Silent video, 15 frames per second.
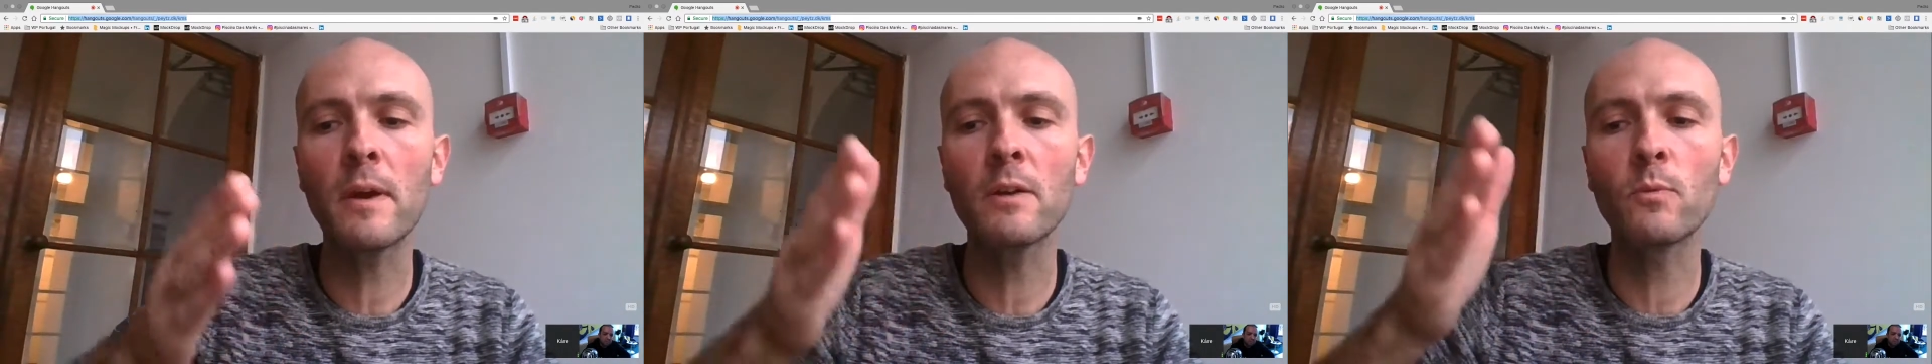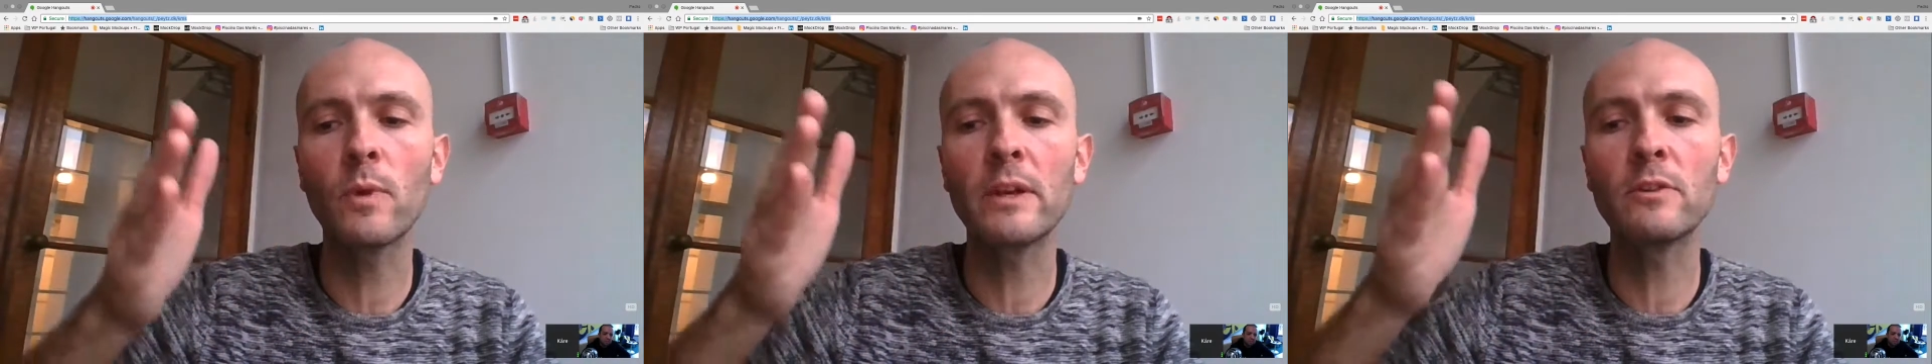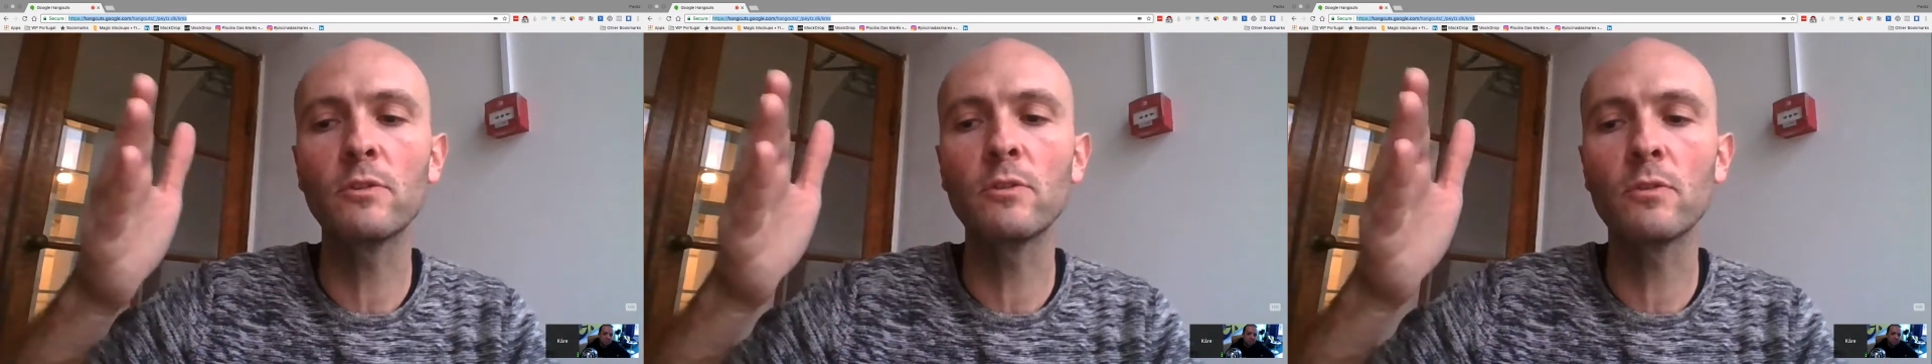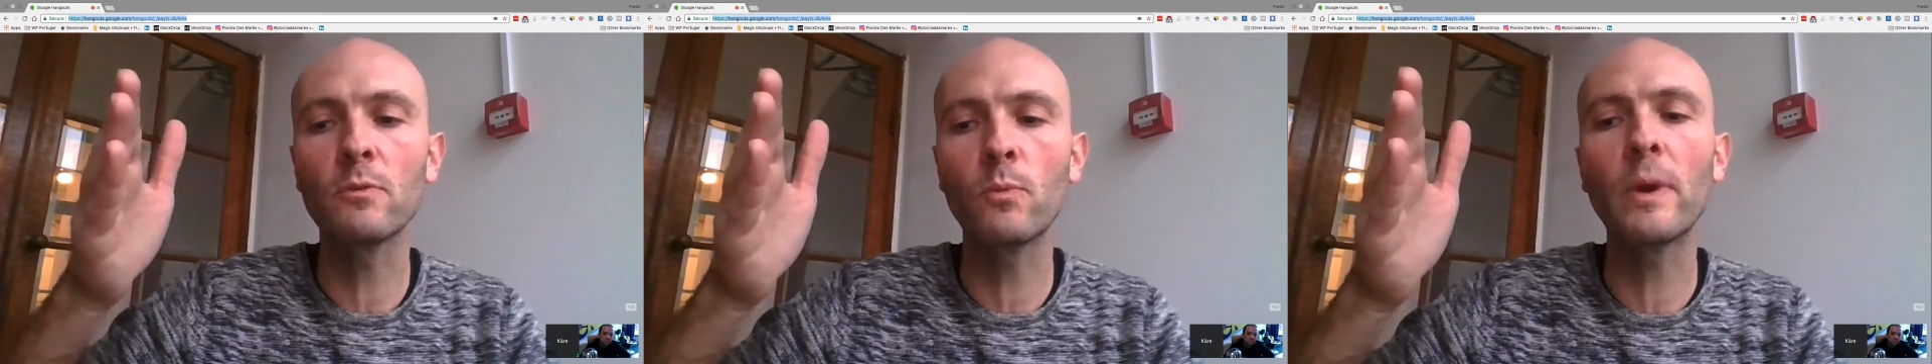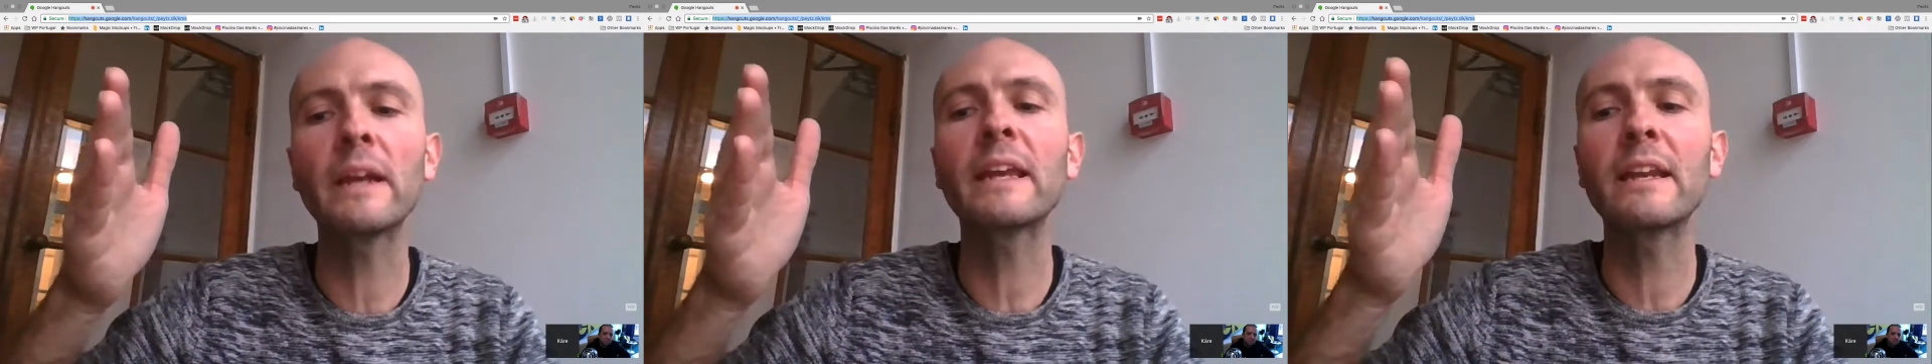and
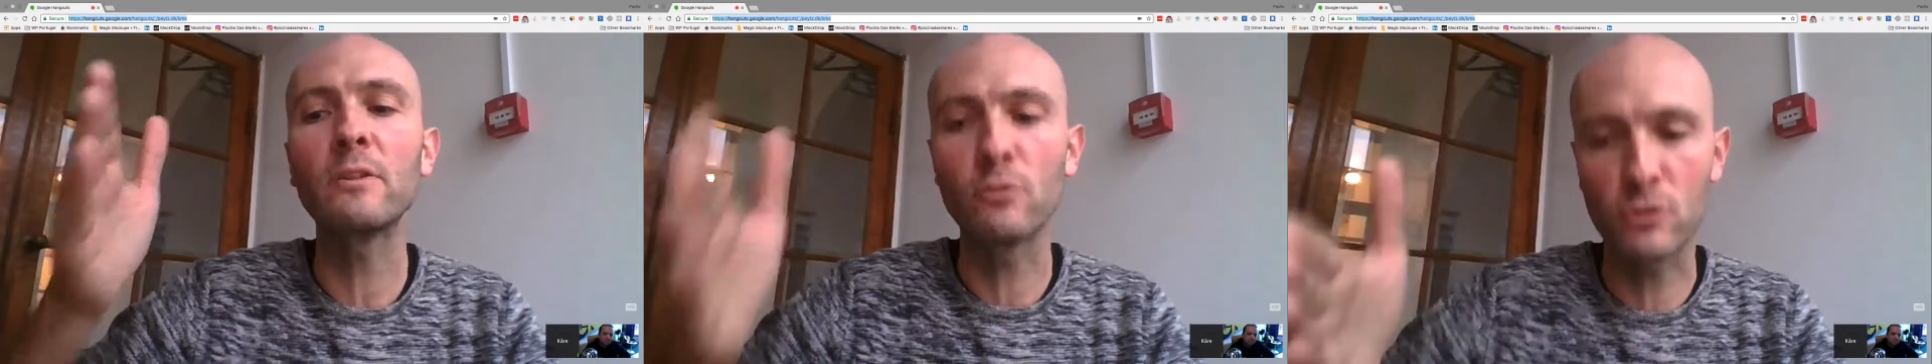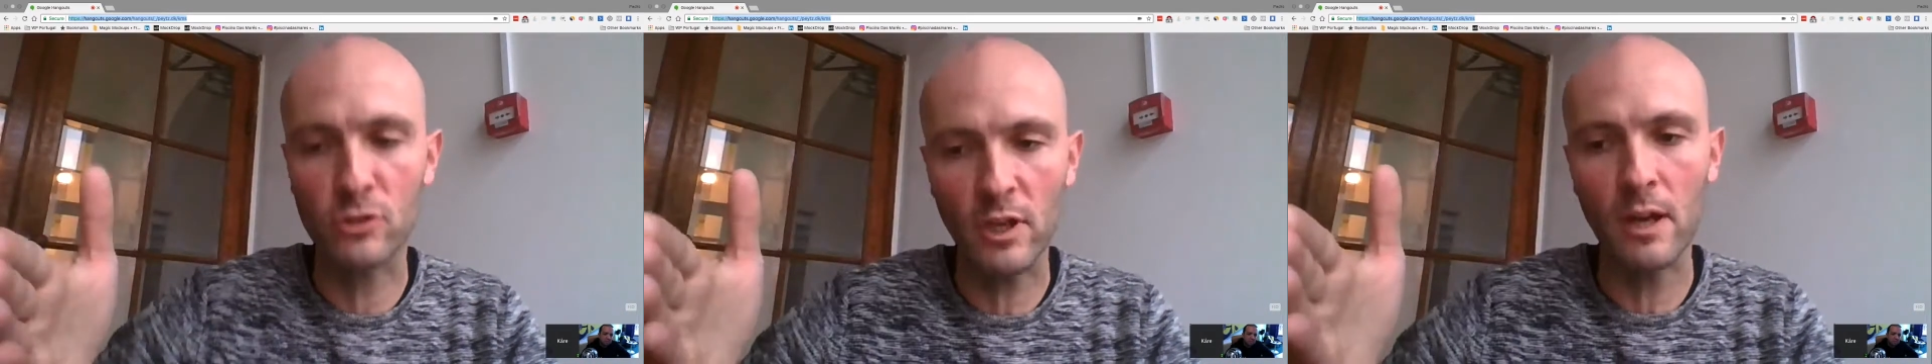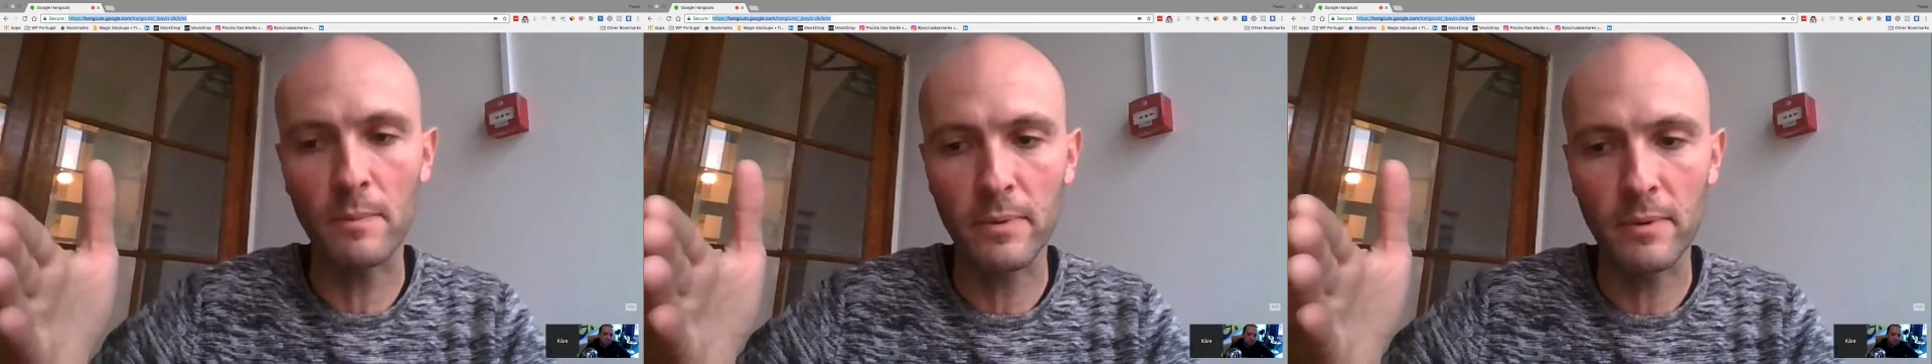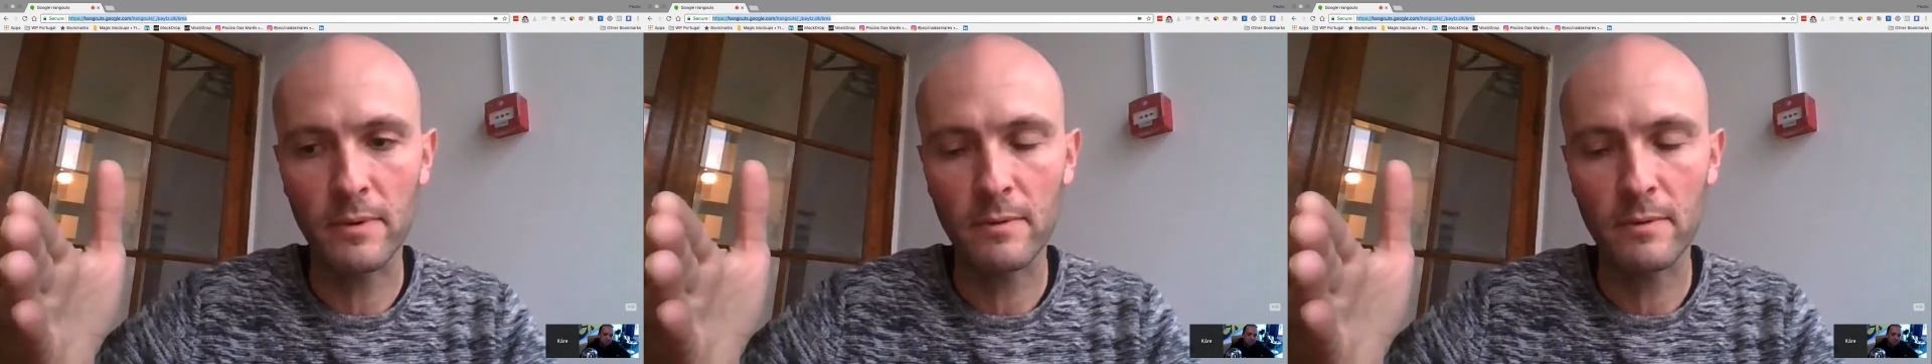when can you stop?